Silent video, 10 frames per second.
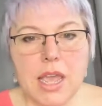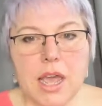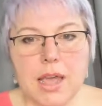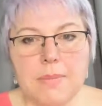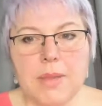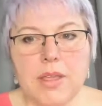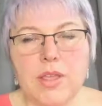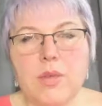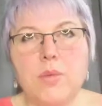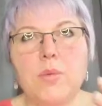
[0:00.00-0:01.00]

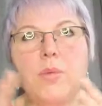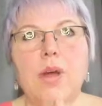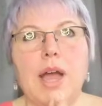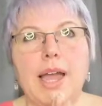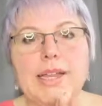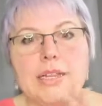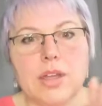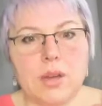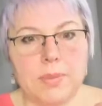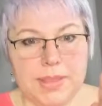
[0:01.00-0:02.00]
I didn't
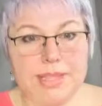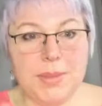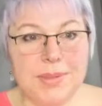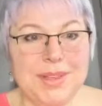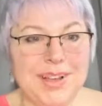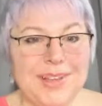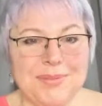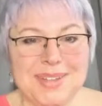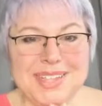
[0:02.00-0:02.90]
open. That's why we call it.